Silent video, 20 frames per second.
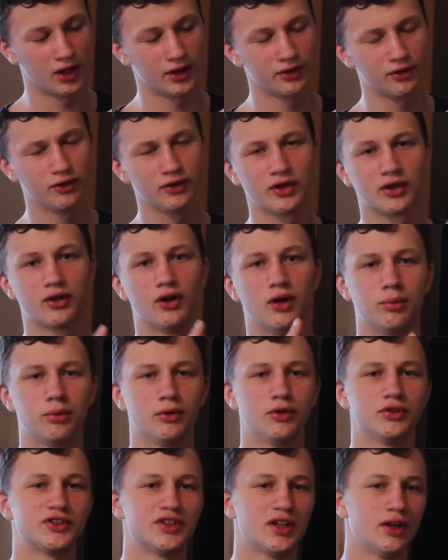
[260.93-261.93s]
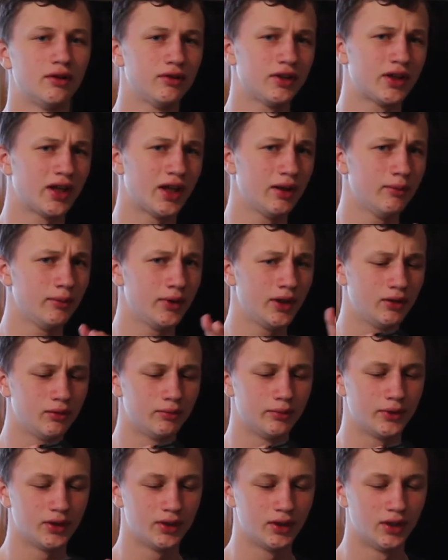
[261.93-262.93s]
I know the GoPro 7 came
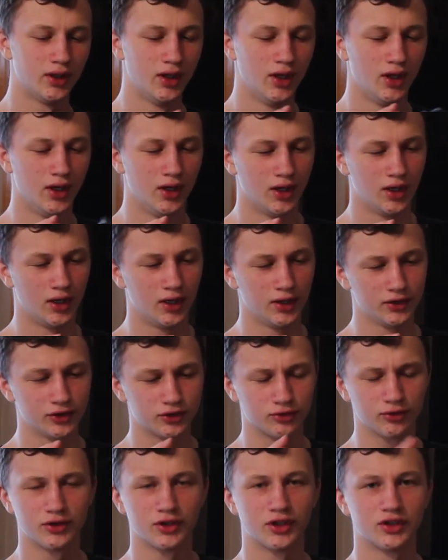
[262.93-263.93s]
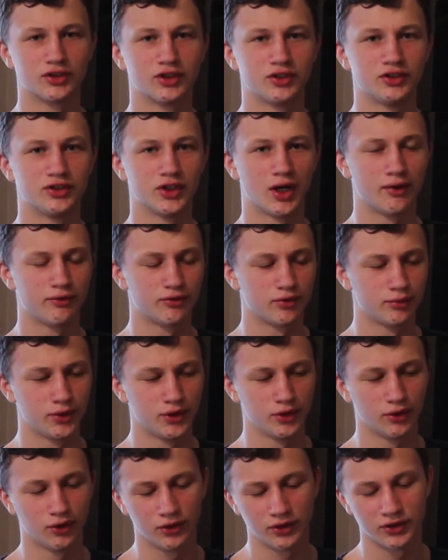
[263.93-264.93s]
out, but this one does the job for
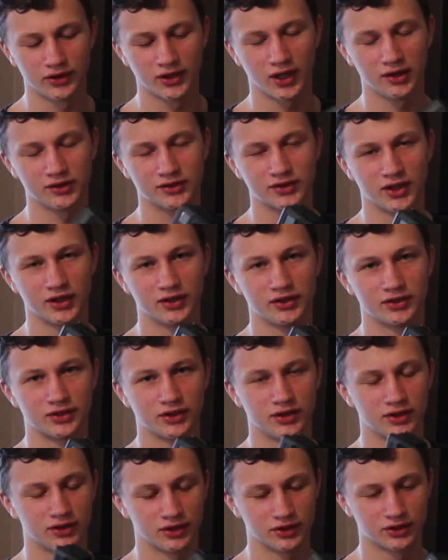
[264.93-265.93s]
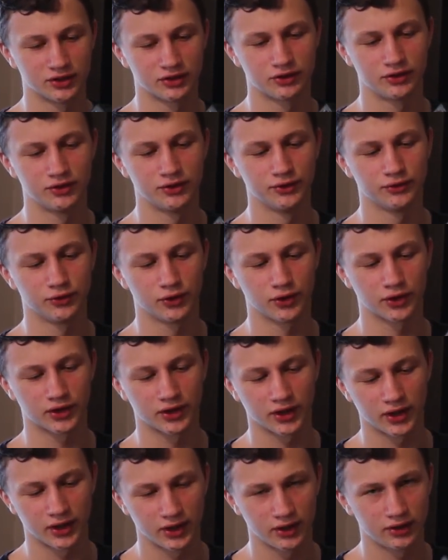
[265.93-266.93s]
me. The only downside is it doesn't shoot
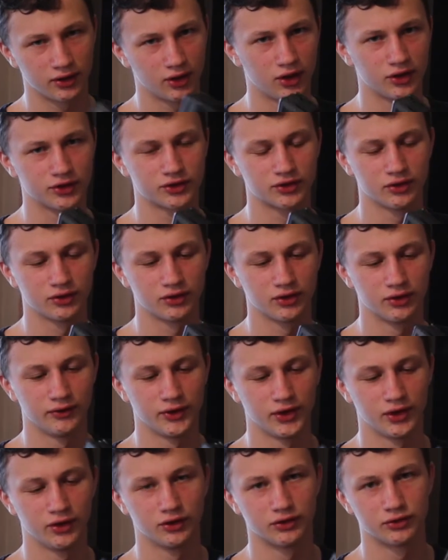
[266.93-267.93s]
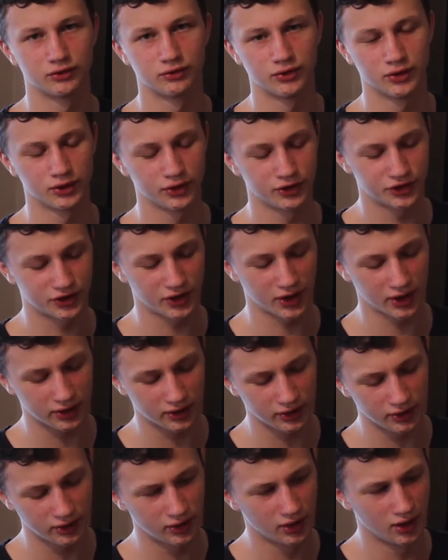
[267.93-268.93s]
4K, and also the video is really
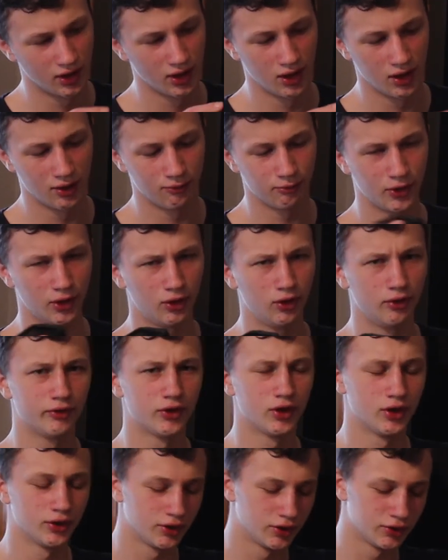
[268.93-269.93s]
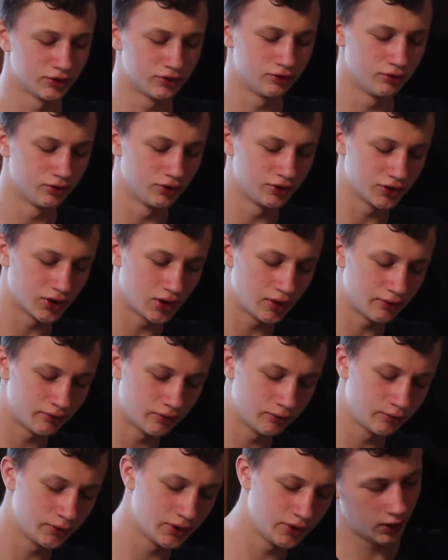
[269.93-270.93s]
shaky. But overall it does do the job
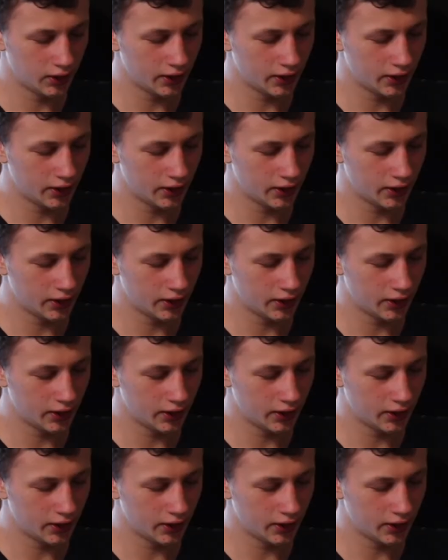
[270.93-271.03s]
for me.